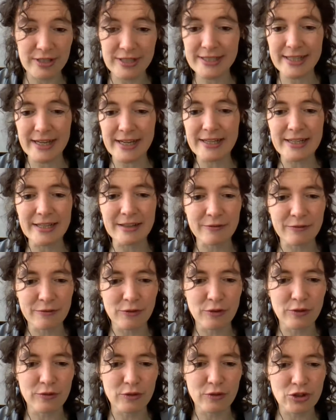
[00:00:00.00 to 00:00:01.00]
deciding
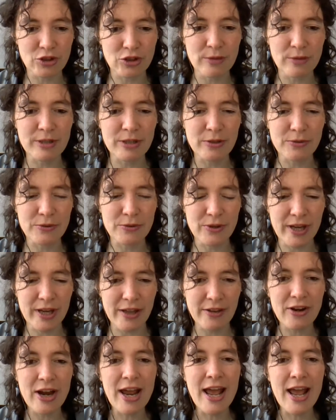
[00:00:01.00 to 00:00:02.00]
for Germany
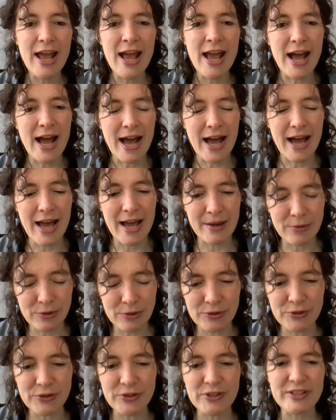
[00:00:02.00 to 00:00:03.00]
altogether, I would
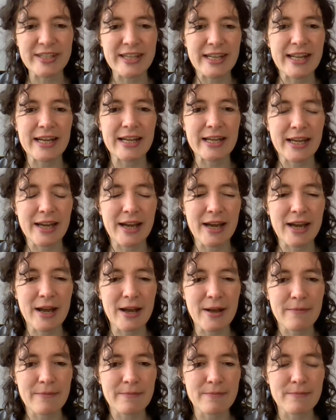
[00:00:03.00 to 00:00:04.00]
also say like
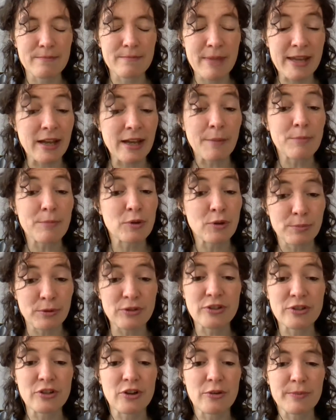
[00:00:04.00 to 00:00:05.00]
make up your
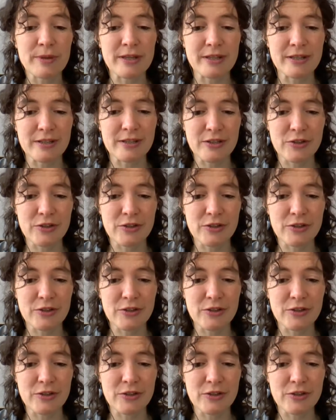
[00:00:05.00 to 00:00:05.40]
personal opinion.